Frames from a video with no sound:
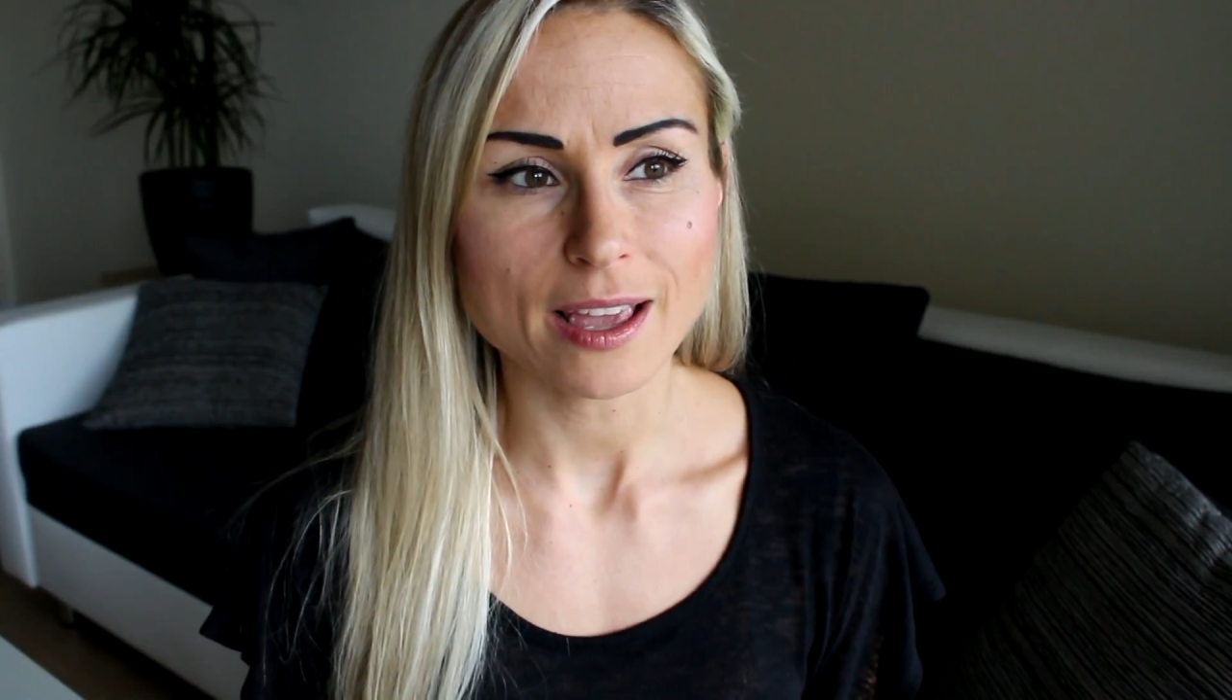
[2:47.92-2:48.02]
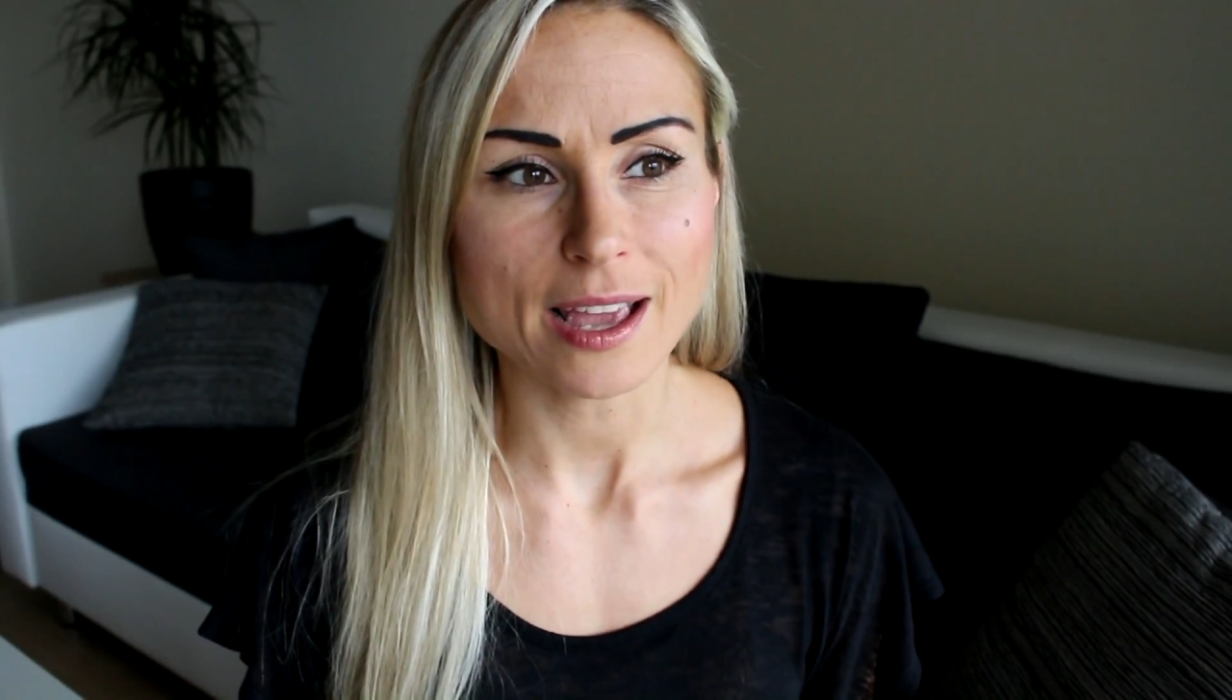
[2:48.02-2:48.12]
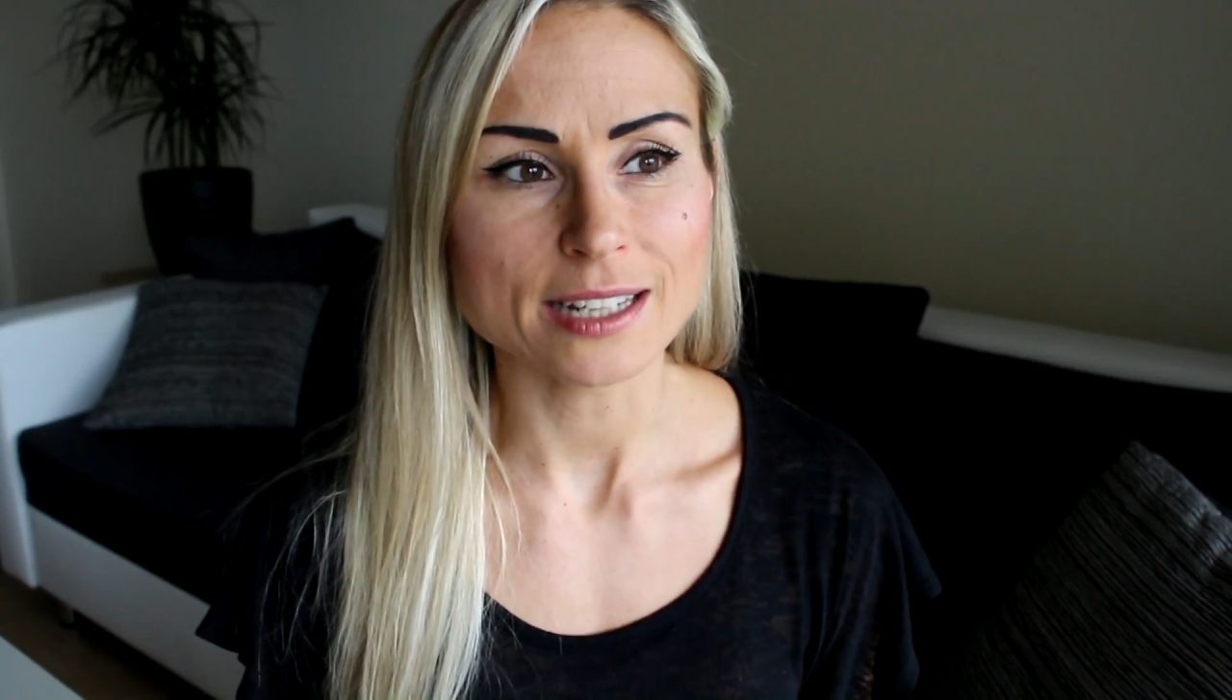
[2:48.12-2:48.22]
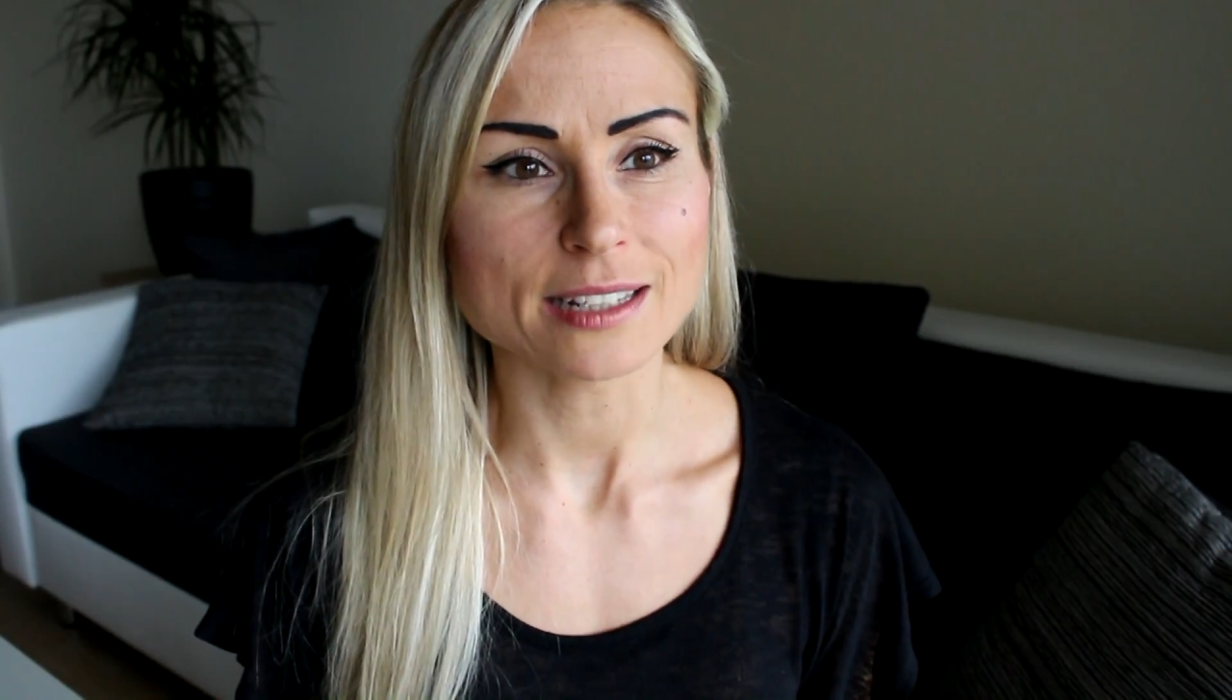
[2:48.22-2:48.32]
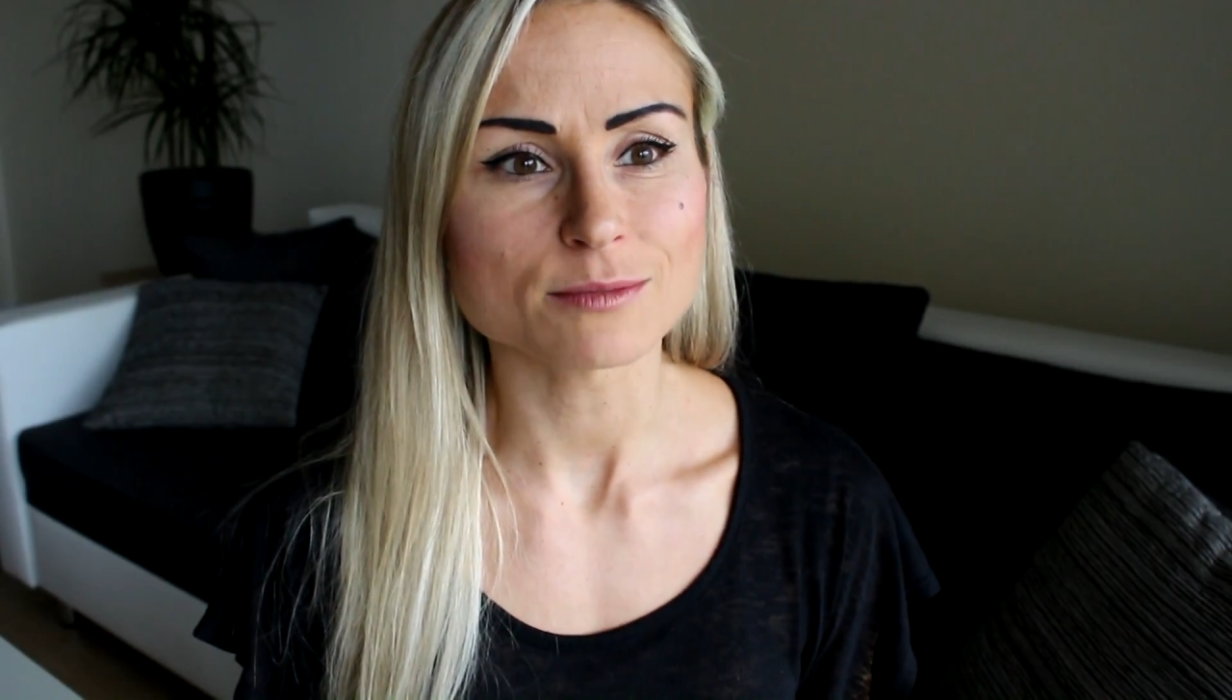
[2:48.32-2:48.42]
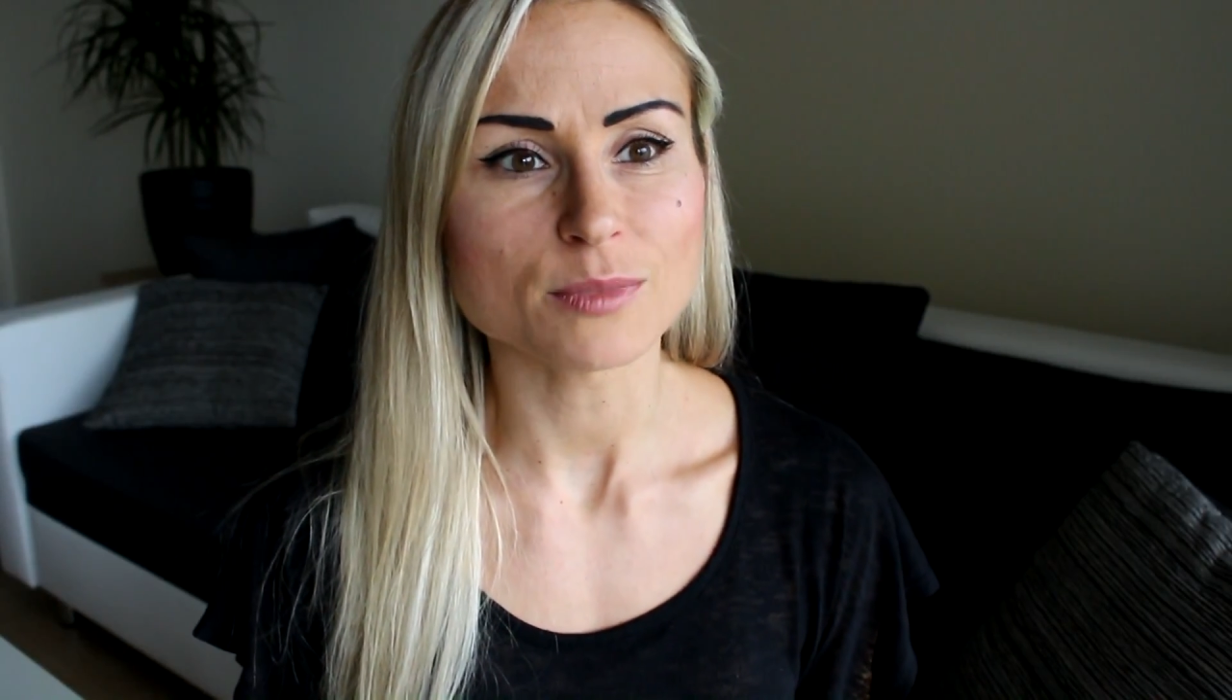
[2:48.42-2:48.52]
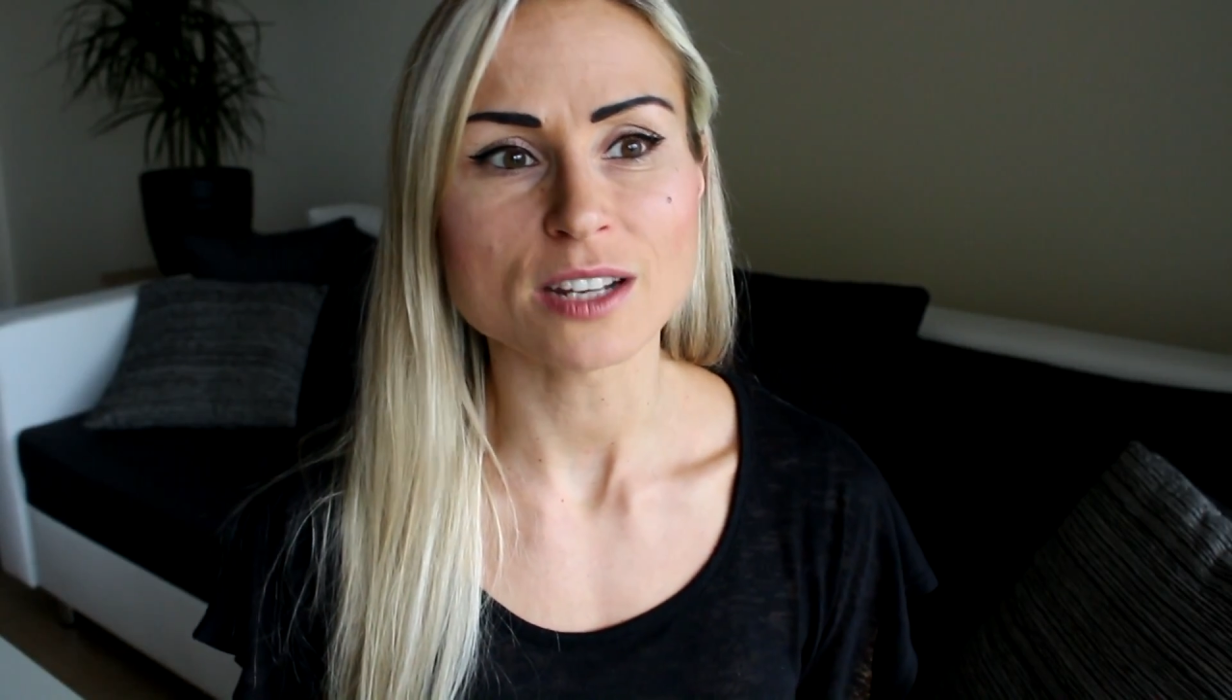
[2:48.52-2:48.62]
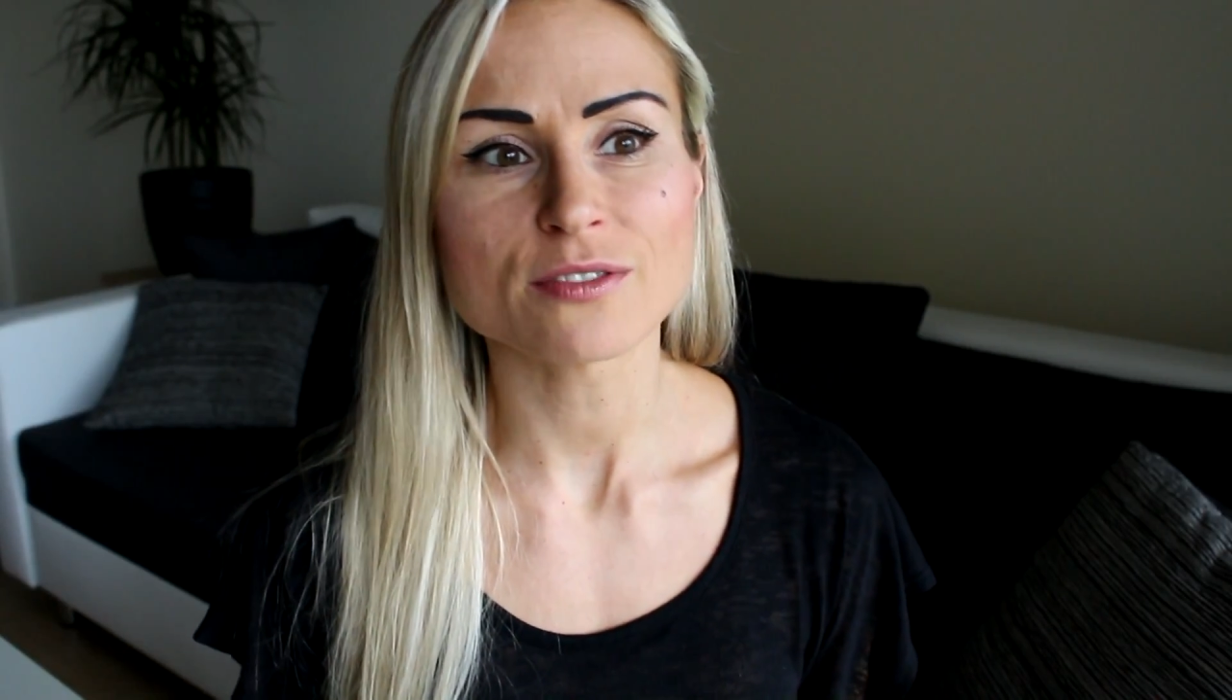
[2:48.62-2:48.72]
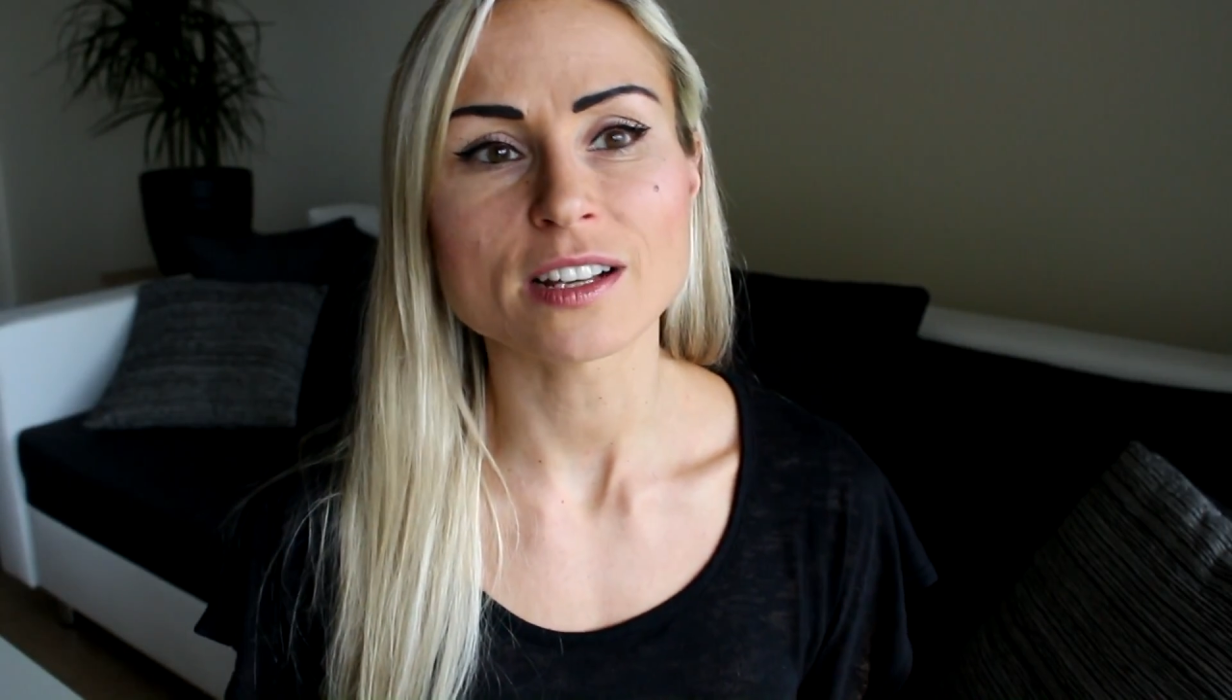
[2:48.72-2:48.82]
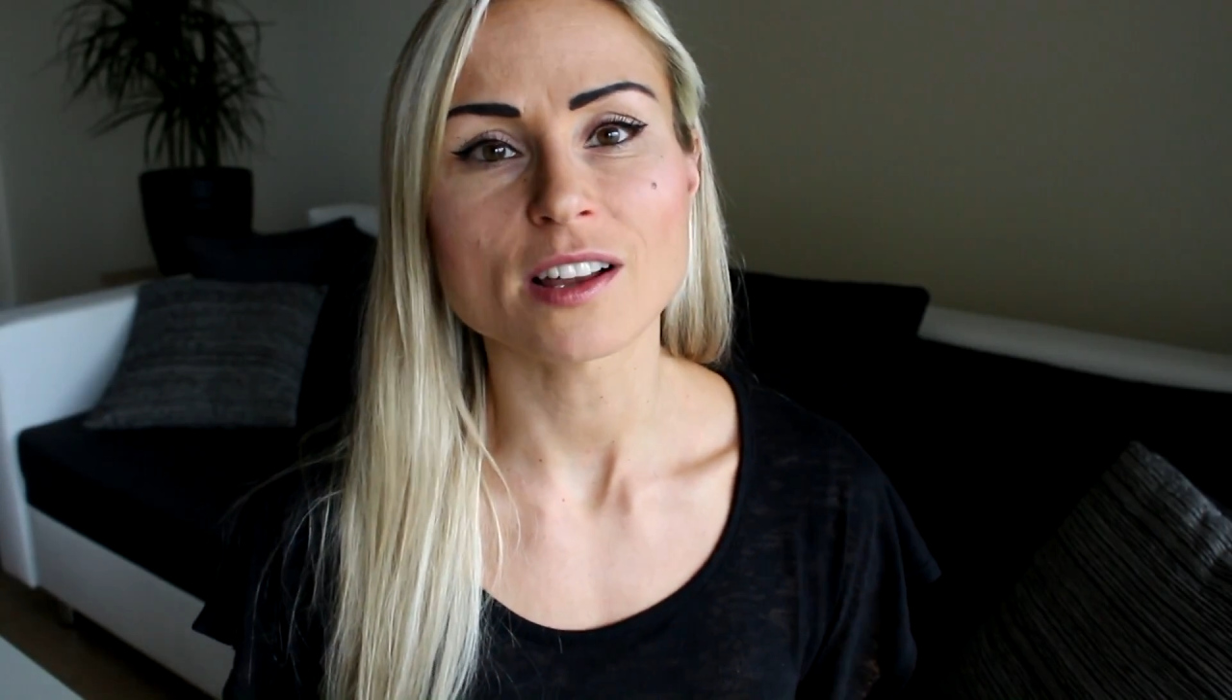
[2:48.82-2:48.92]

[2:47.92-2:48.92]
anything